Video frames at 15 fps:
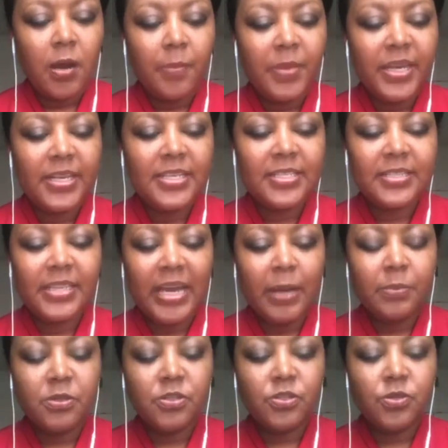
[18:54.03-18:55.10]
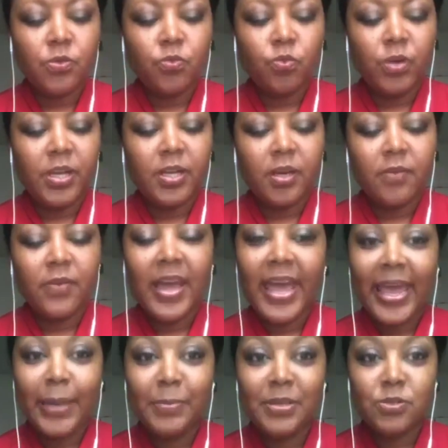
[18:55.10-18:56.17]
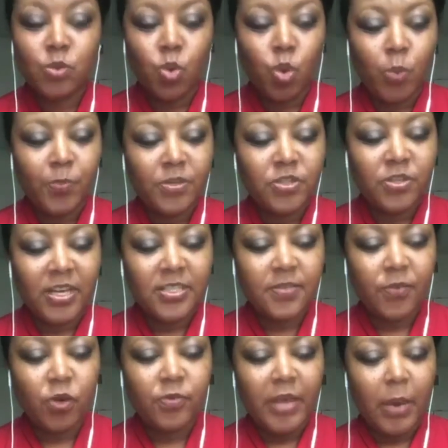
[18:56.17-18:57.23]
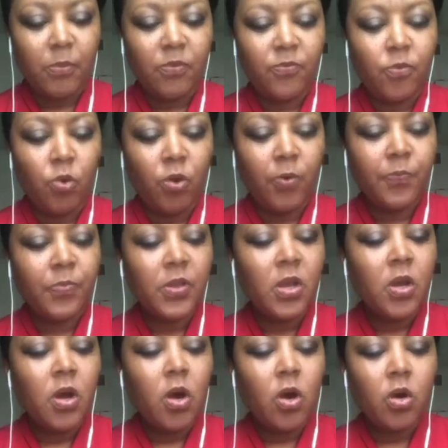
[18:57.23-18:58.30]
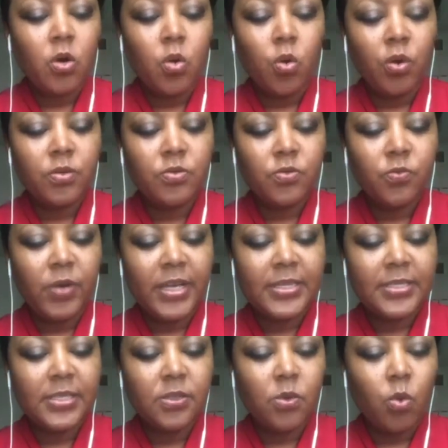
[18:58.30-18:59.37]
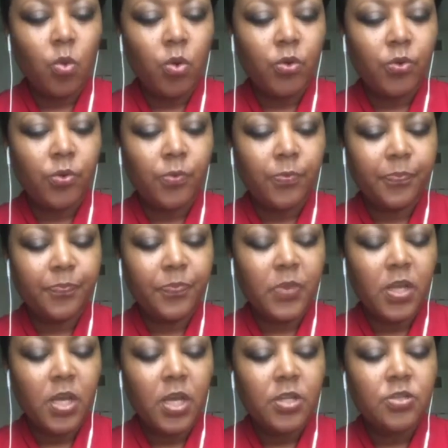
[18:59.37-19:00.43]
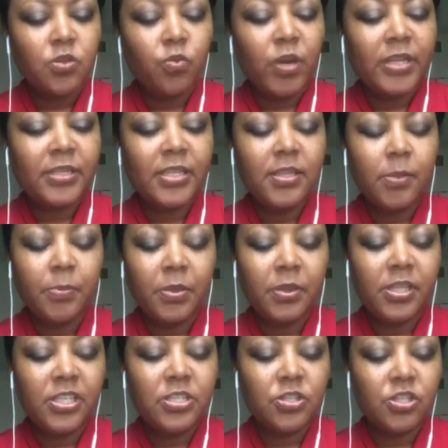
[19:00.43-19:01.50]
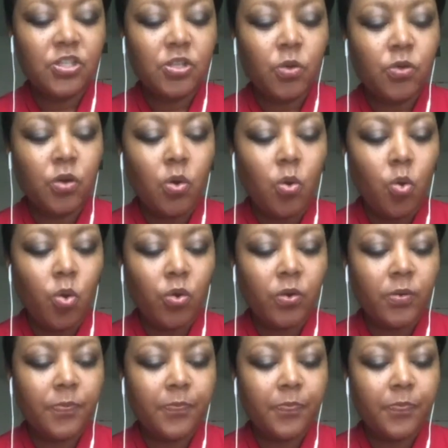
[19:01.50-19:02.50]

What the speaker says: It established the writ of habeas corpus. You guys have heard that before. A court-directed order directing the police to show the court